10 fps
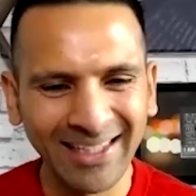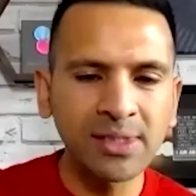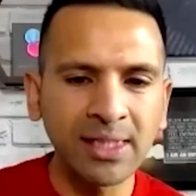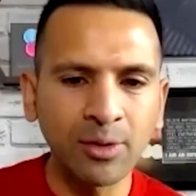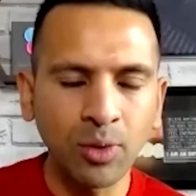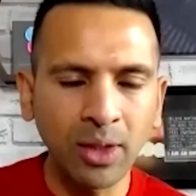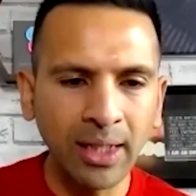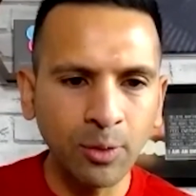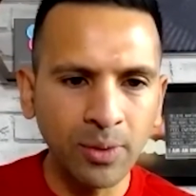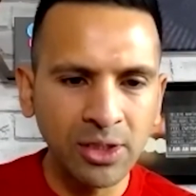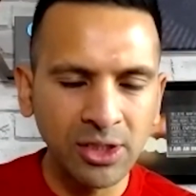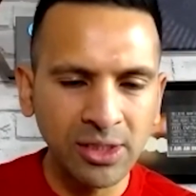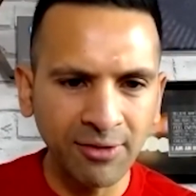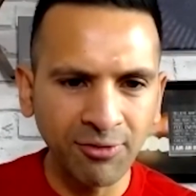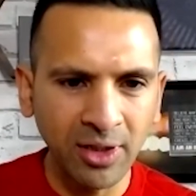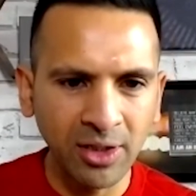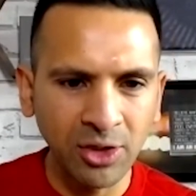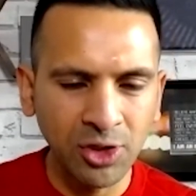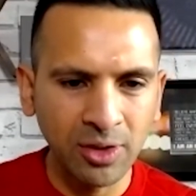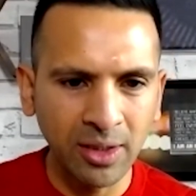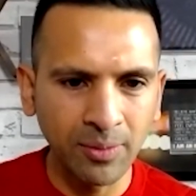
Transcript: Yeah, I was going to say, what language is that? French?